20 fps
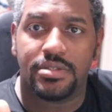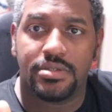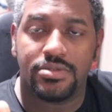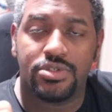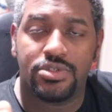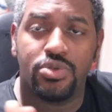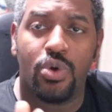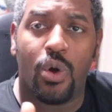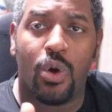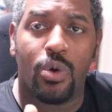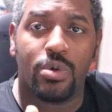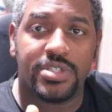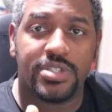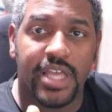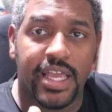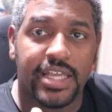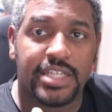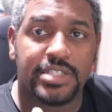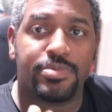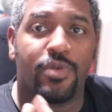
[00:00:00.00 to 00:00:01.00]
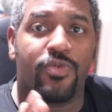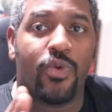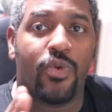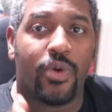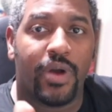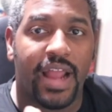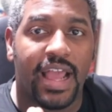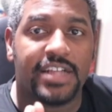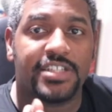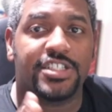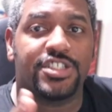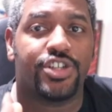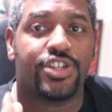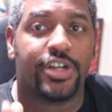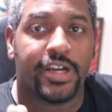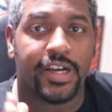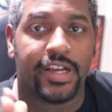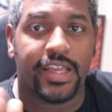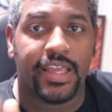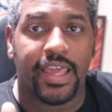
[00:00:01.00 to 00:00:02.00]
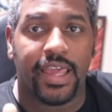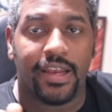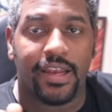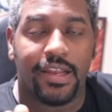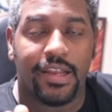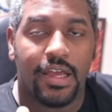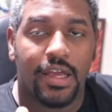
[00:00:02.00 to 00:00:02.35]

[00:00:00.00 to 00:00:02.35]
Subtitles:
2 whole seconds before it actually triggered again.